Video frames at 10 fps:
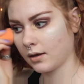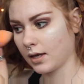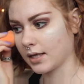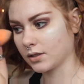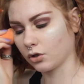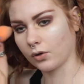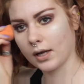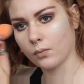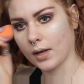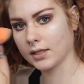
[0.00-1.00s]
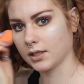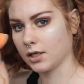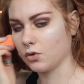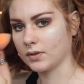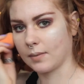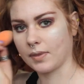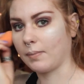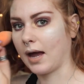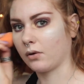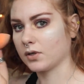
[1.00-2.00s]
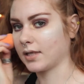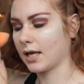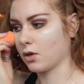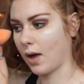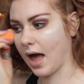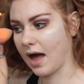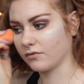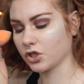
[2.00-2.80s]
It's a great way to use up the powders that you have.